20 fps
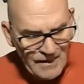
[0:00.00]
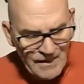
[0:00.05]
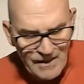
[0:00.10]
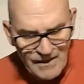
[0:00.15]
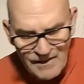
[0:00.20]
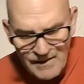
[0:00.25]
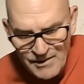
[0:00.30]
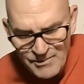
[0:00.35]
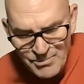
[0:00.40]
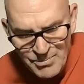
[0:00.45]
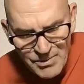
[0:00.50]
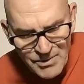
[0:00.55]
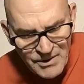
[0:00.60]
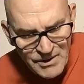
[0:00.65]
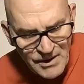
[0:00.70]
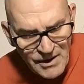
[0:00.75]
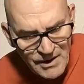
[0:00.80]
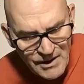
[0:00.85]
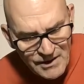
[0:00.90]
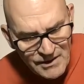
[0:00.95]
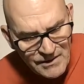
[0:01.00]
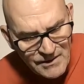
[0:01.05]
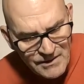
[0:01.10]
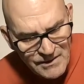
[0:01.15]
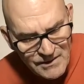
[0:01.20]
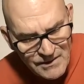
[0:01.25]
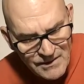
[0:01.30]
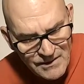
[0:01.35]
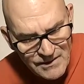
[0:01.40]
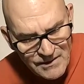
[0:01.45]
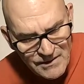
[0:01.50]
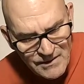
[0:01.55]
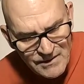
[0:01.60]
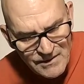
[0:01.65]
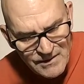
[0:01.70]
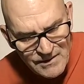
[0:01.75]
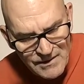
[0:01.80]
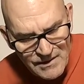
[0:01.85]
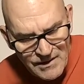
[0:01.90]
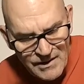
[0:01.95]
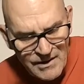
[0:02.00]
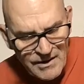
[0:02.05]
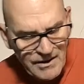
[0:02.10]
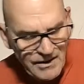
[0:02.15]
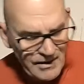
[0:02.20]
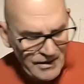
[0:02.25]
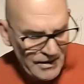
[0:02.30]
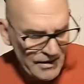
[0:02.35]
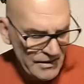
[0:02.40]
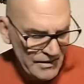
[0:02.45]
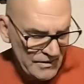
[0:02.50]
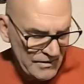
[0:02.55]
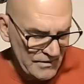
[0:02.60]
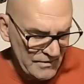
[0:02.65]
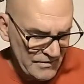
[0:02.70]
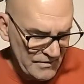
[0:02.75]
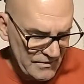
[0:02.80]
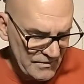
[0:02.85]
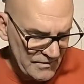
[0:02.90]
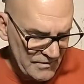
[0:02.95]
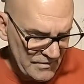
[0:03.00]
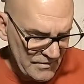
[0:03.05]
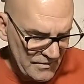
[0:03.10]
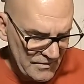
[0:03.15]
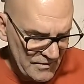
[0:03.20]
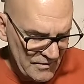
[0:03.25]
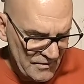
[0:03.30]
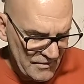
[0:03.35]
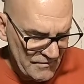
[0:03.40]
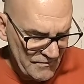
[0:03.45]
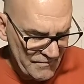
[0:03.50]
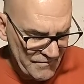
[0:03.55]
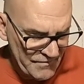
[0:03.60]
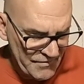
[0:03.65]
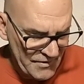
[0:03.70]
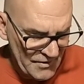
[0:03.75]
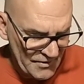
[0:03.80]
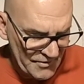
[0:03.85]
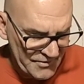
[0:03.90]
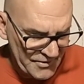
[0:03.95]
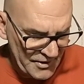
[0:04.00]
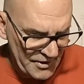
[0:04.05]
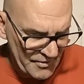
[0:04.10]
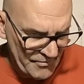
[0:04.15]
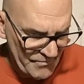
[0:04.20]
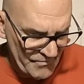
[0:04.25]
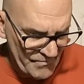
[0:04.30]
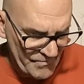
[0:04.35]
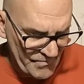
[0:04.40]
And let's put on a field tip.